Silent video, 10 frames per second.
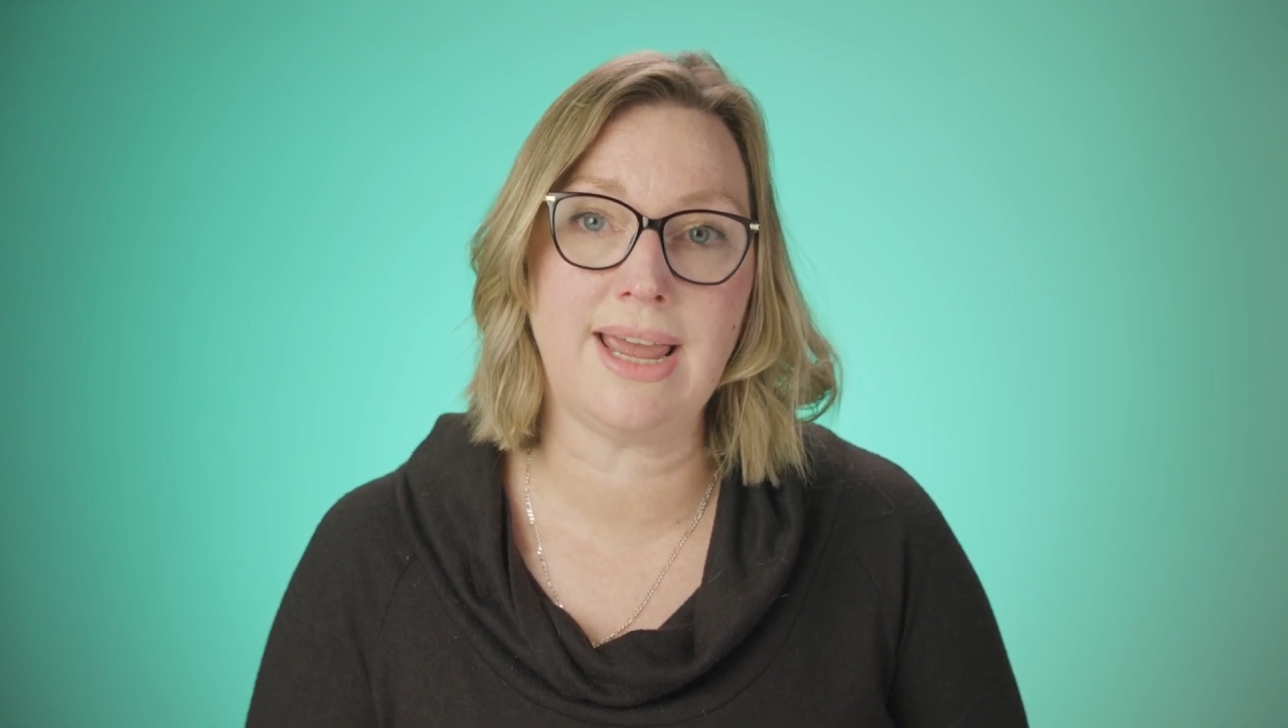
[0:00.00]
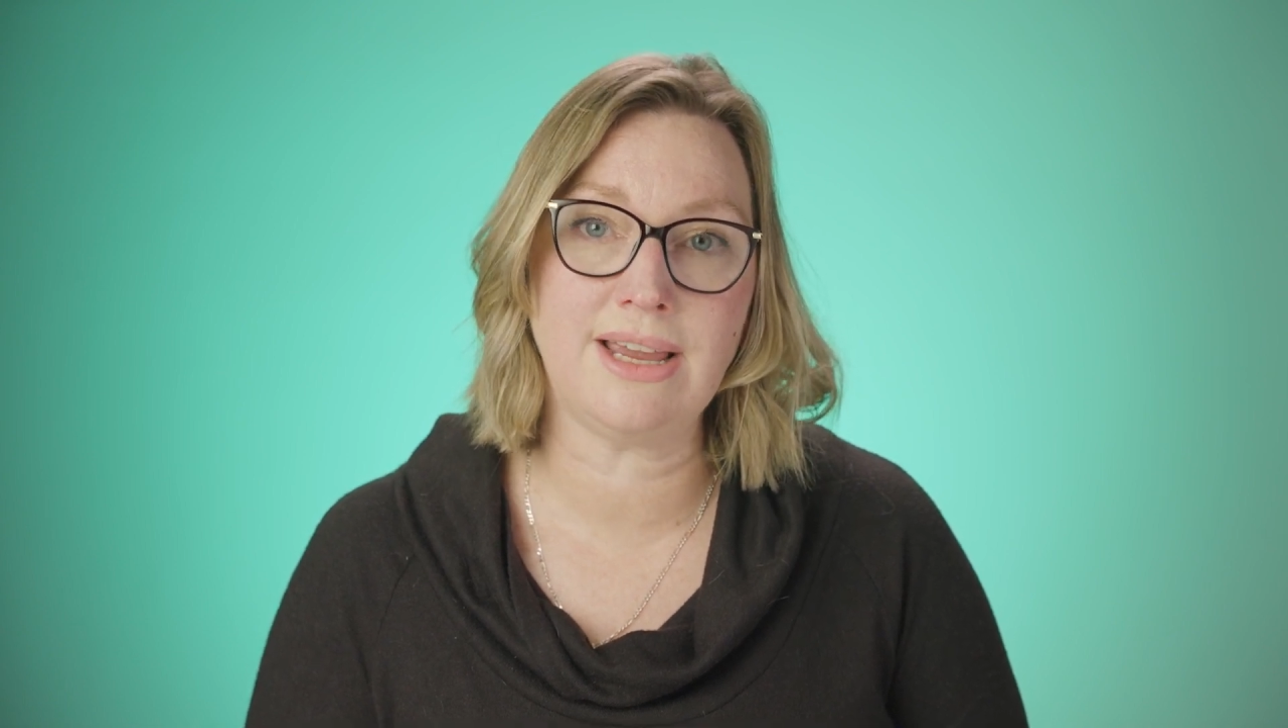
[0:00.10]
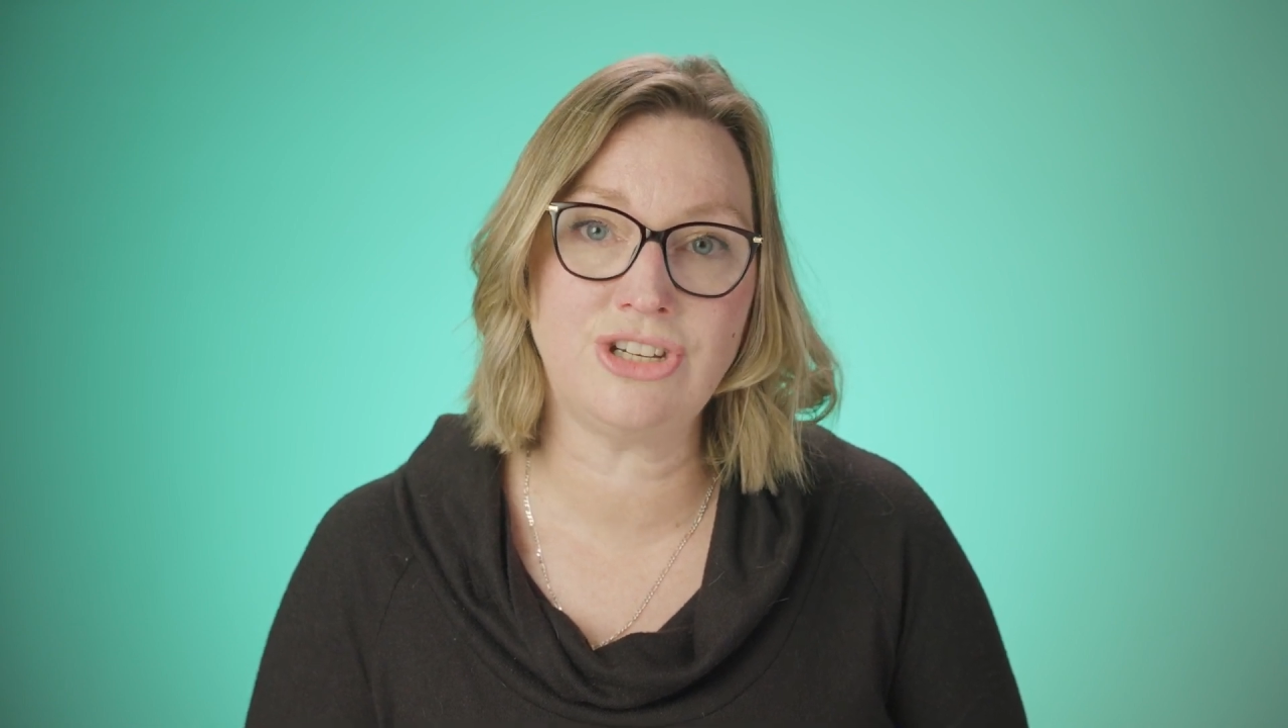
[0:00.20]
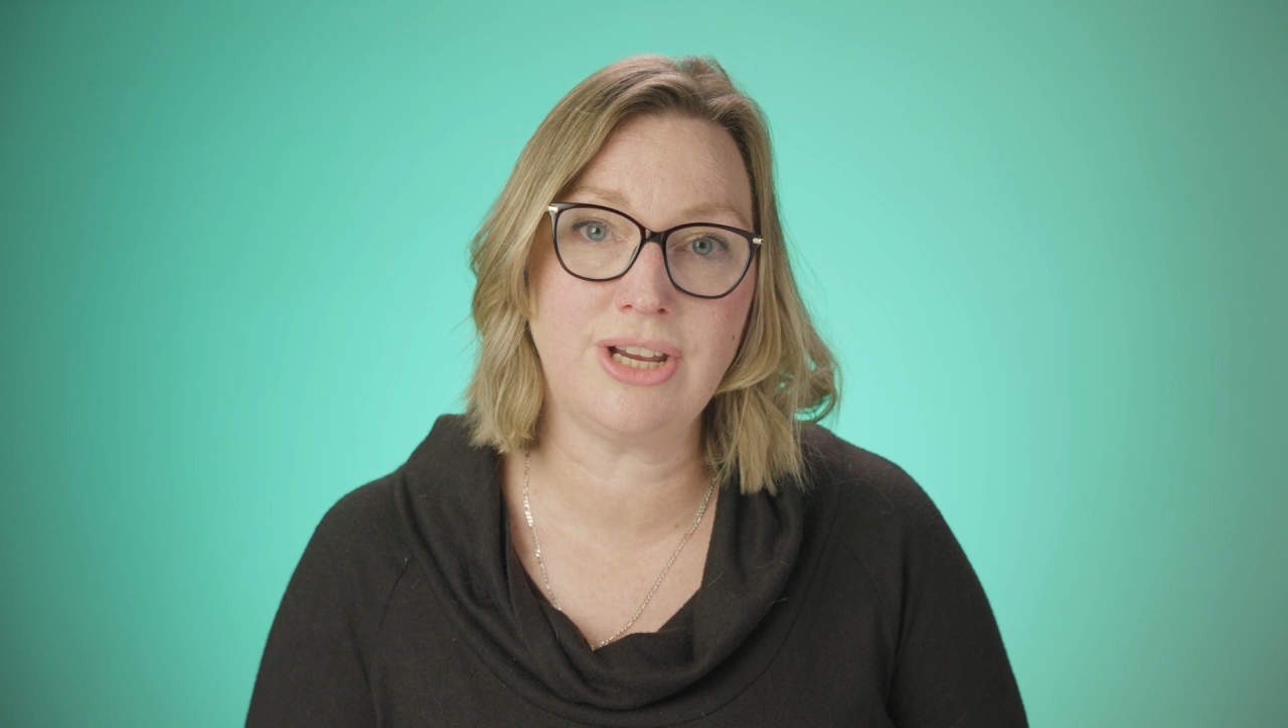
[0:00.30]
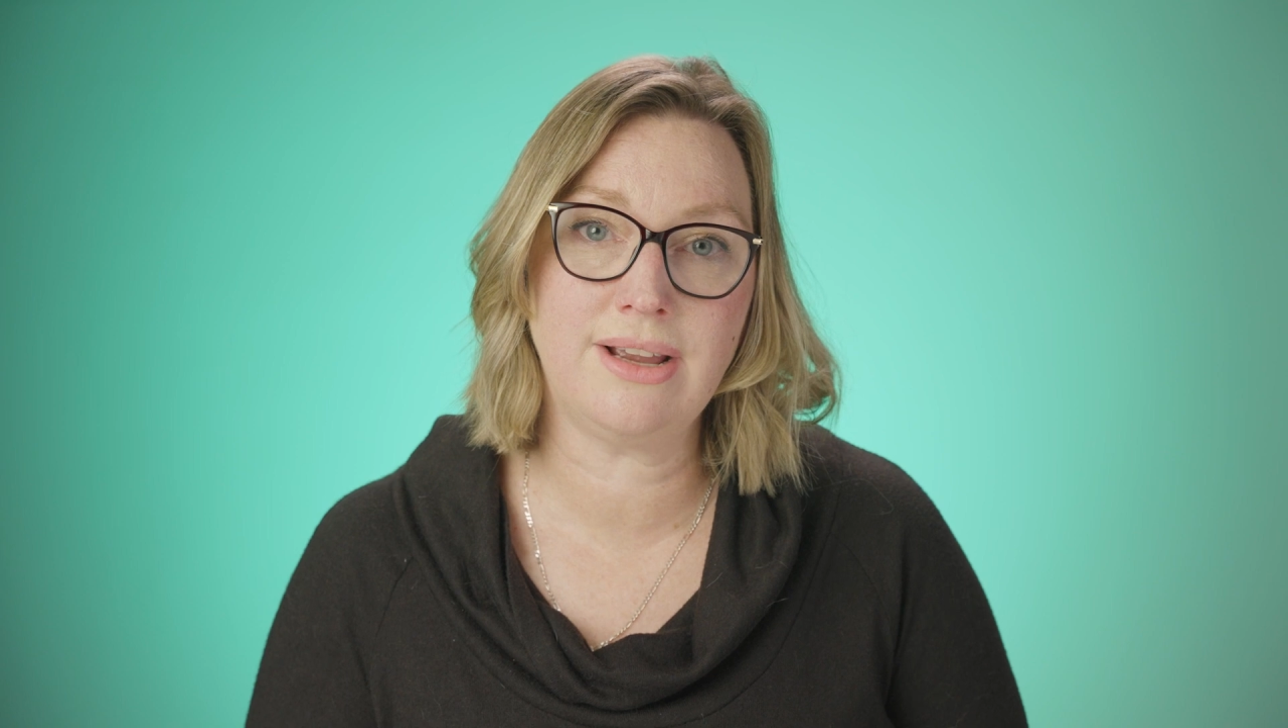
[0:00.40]

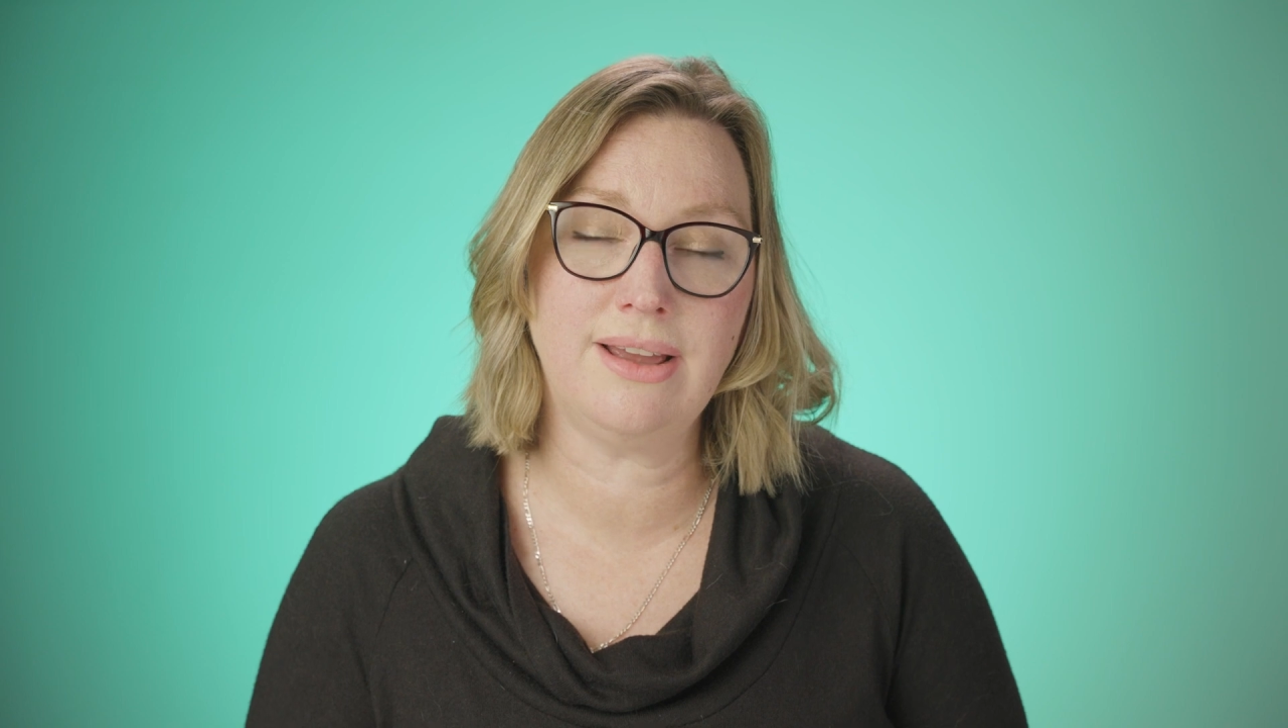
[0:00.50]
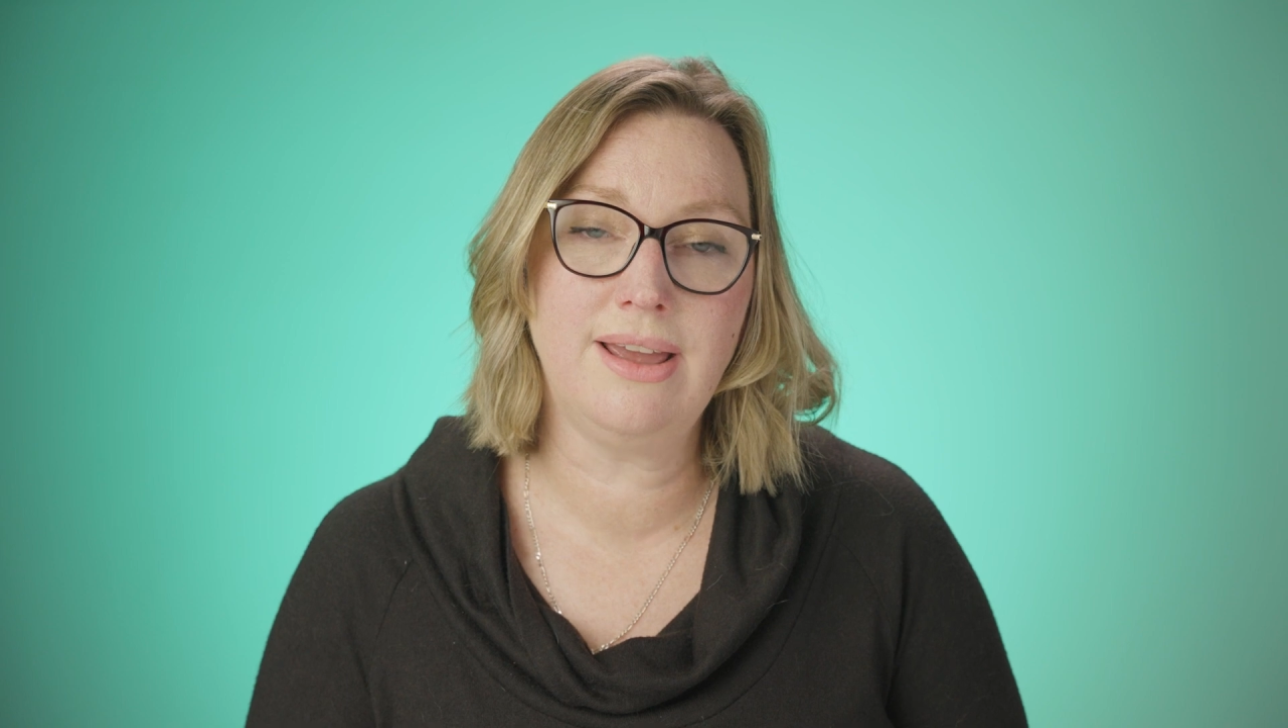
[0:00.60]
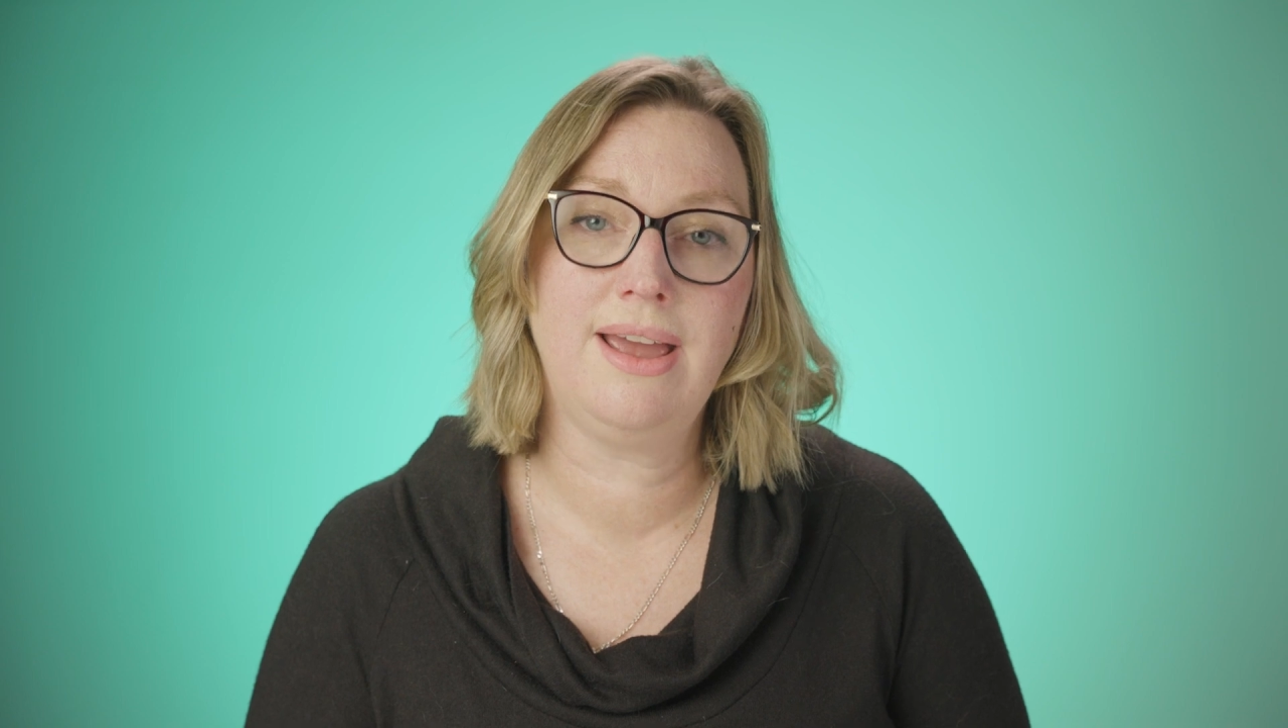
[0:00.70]
aging